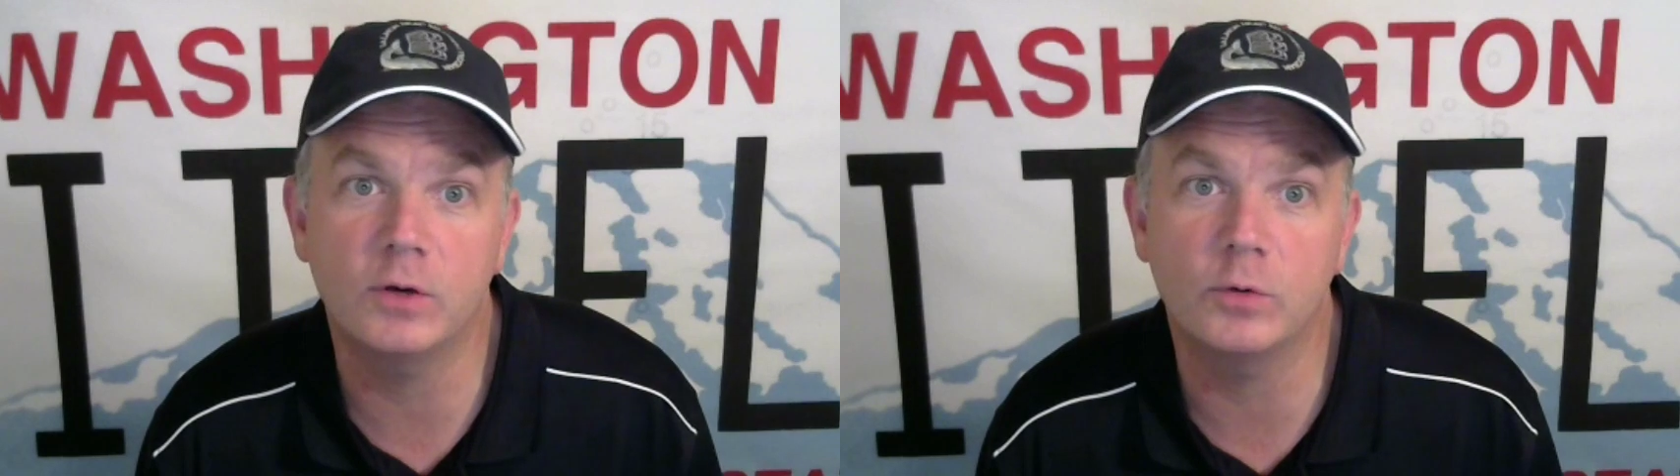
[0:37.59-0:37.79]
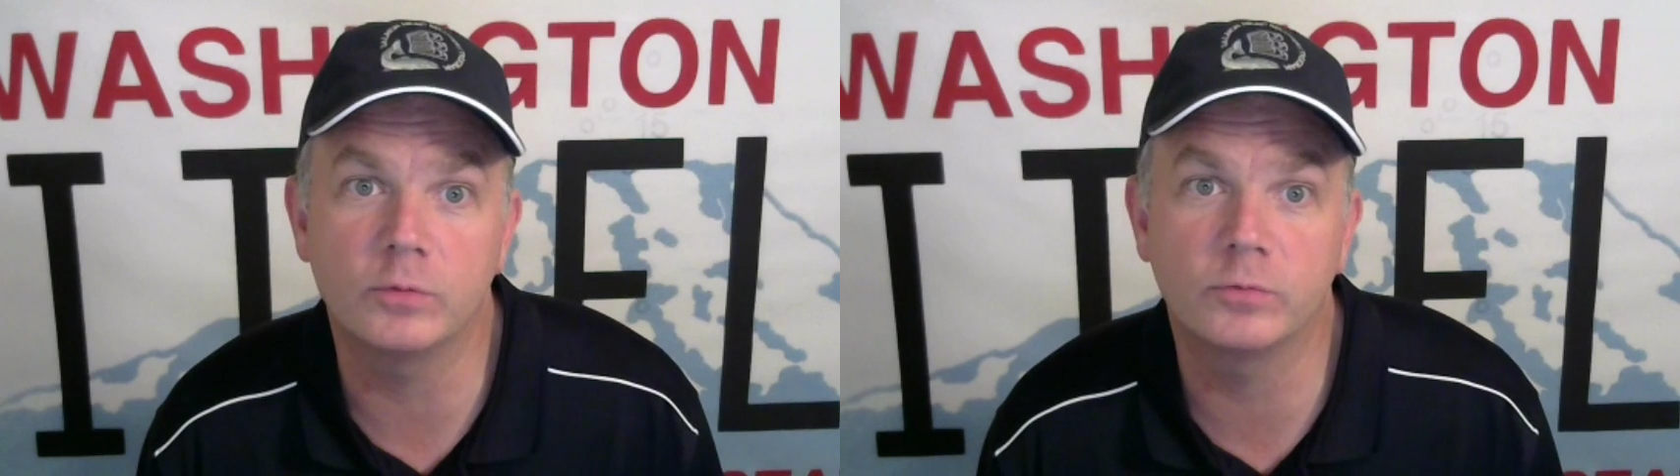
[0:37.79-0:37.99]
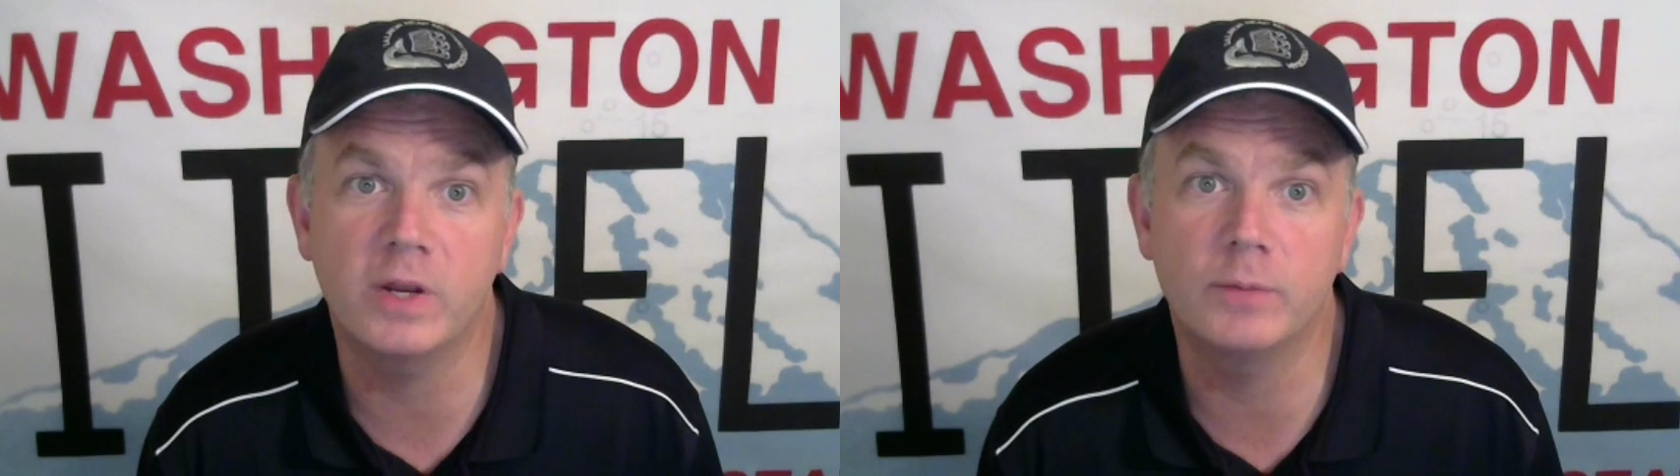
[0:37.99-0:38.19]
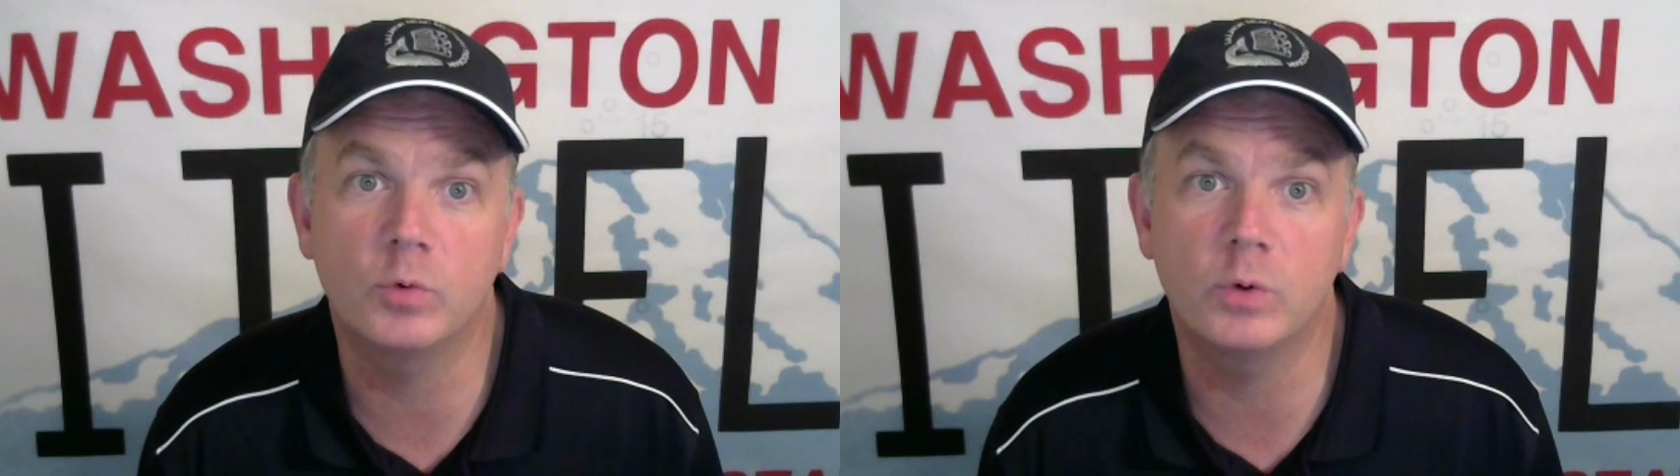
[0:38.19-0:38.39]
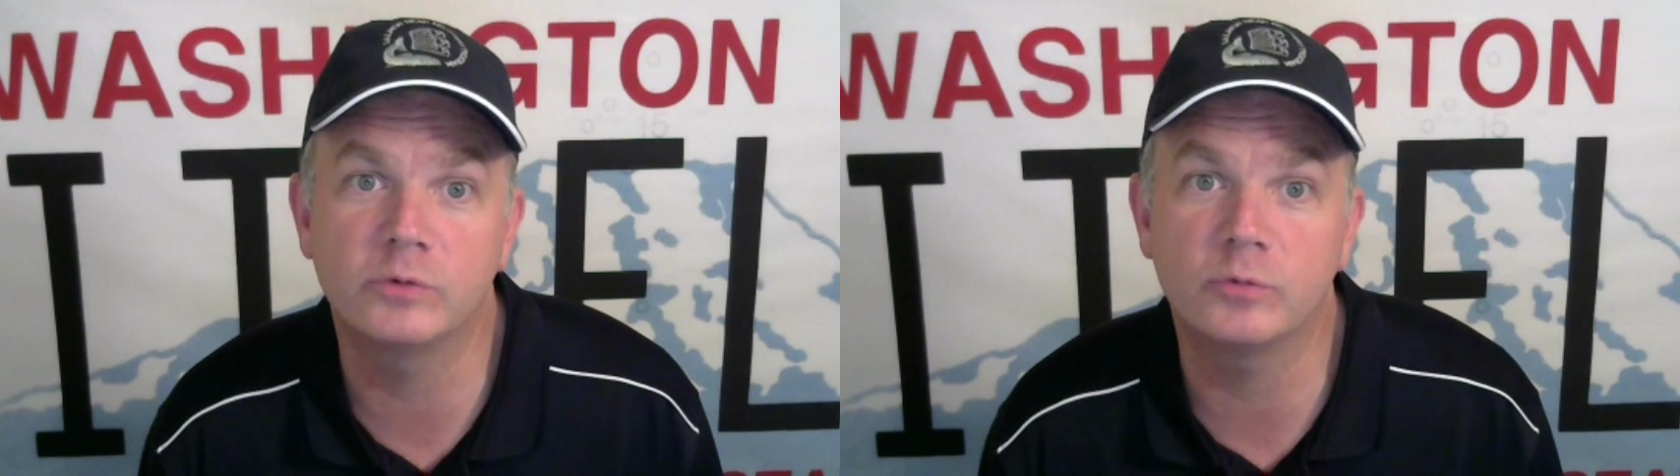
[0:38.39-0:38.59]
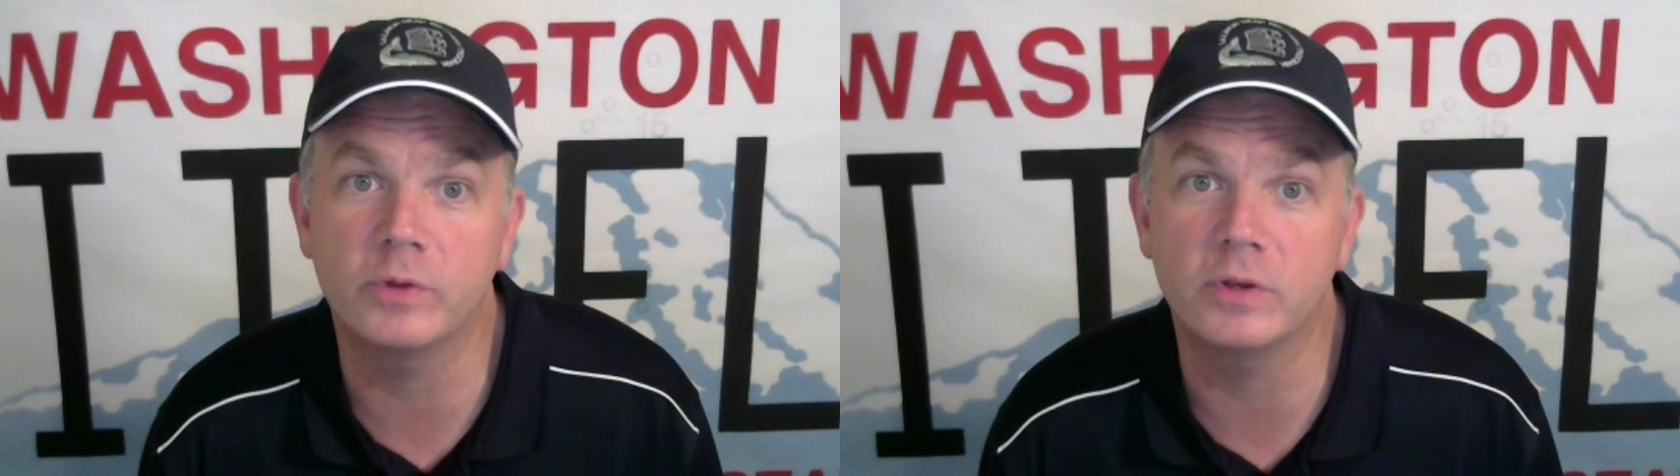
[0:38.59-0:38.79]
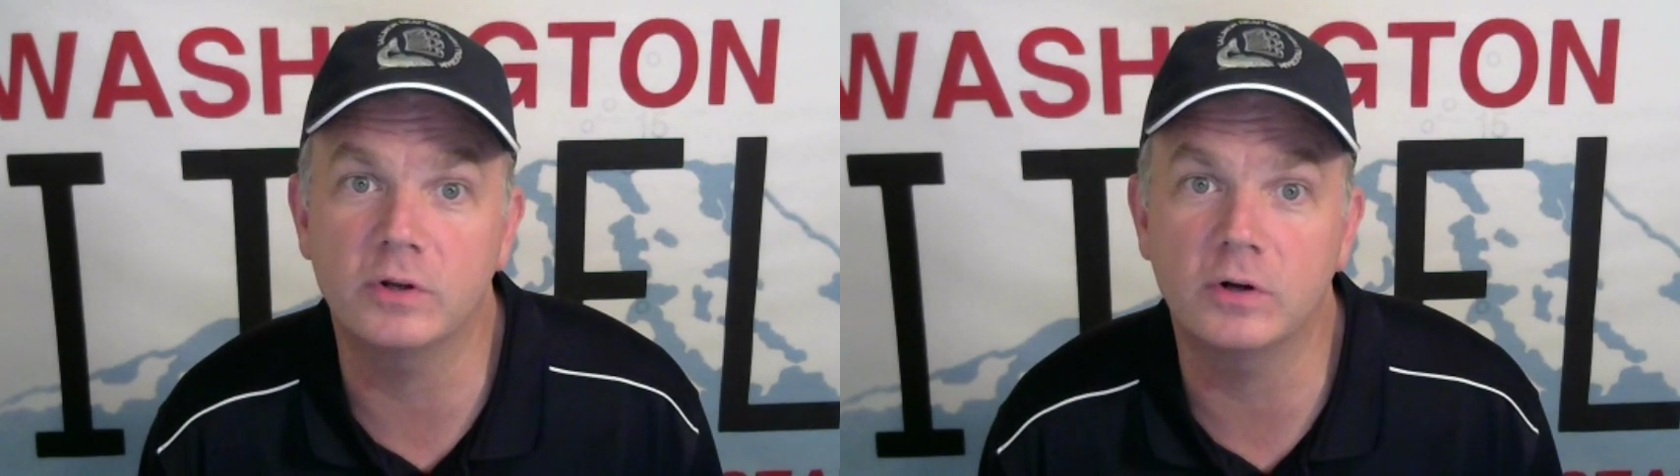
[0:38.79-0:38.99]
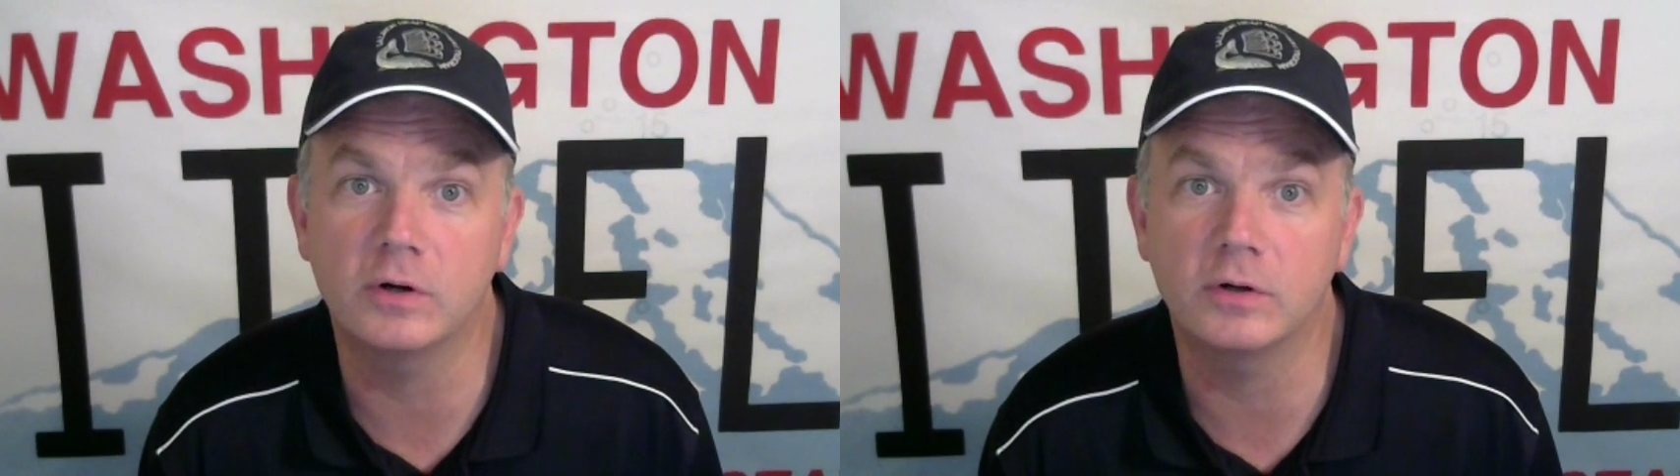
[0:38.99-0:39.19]
or frame quotes within
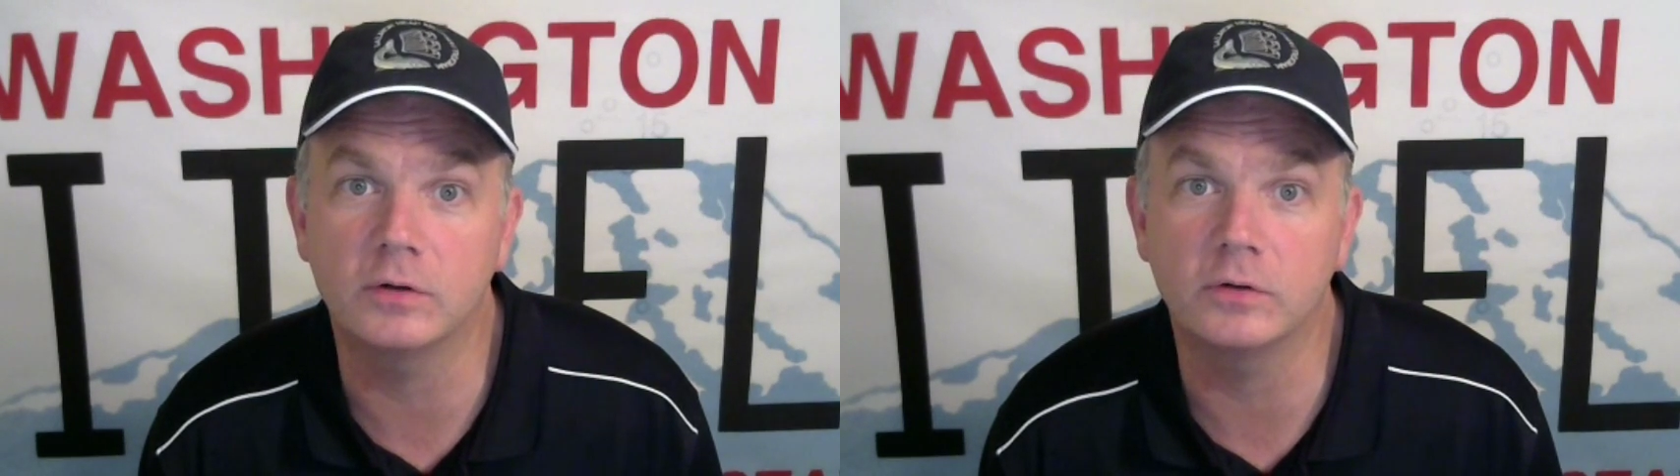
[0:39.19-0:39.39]
an article.